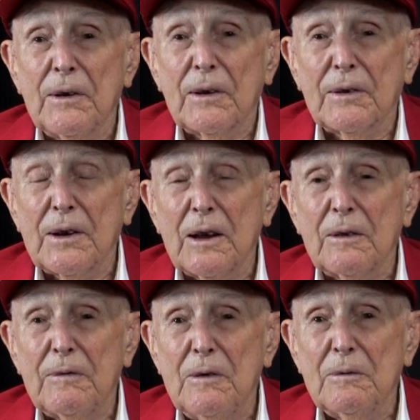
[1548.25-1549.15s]
a
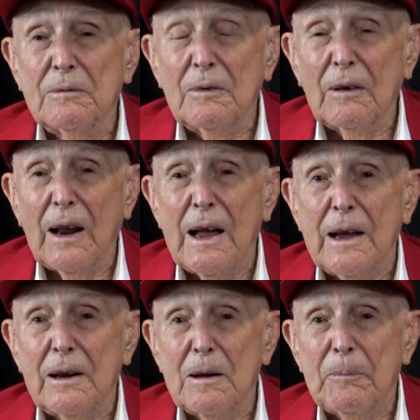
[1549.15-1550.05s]
telephone
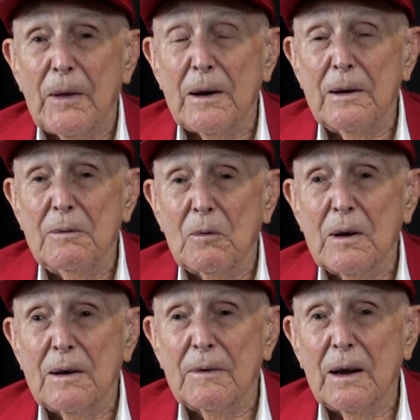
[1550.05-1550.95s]
line up there, and
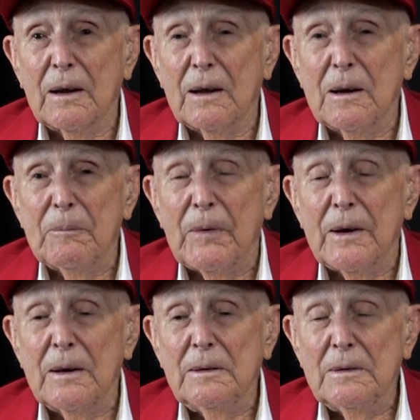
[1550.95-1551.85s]
whenever I got up
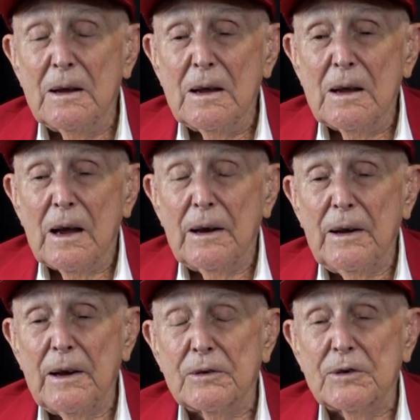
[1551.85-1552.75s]
there
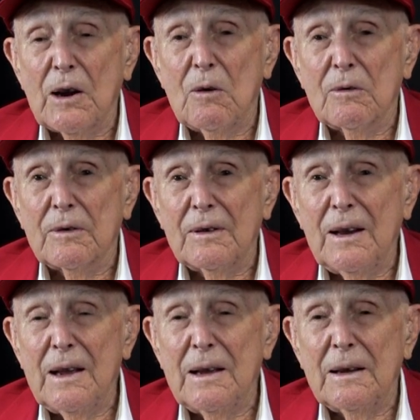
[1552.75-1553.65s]
and installed the
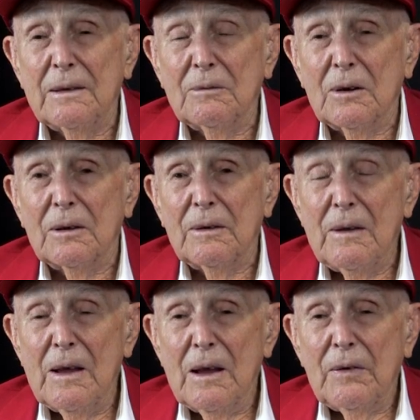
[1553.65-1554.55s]
line, well,
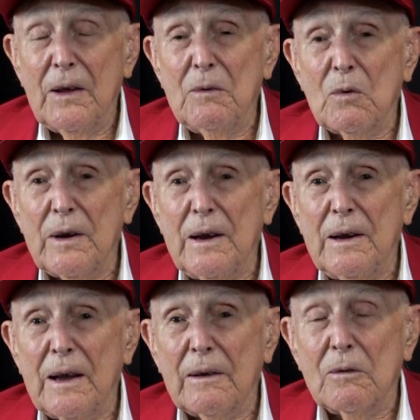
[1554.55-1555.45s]
then we
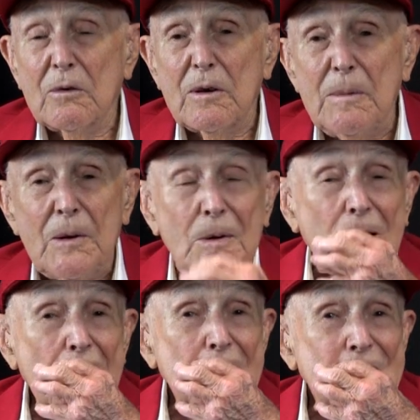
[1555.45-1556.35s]
didn't have no
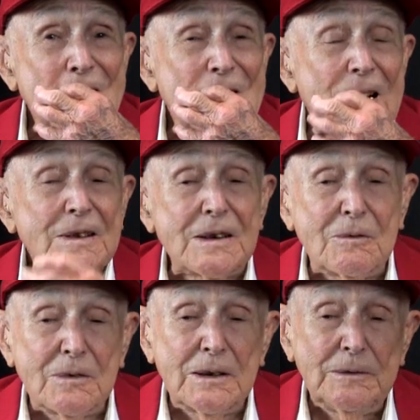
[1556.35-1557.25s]
communications. I
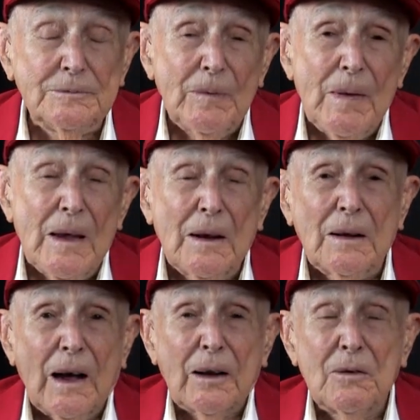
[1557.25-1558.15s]
said, well,
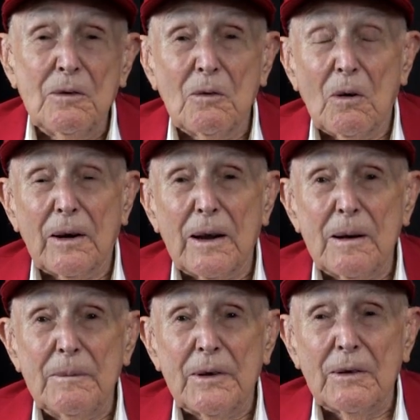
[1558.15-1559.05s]
I don't know what
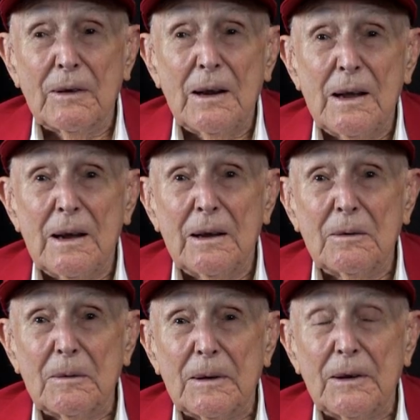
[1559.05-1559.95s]
happened to the
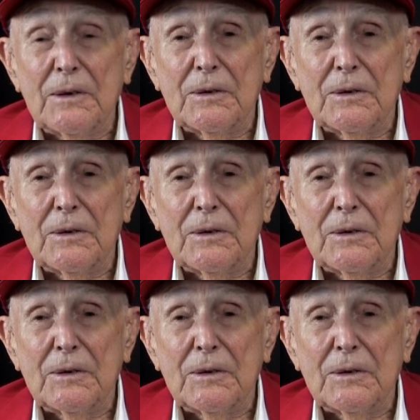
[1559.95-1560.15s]
line, but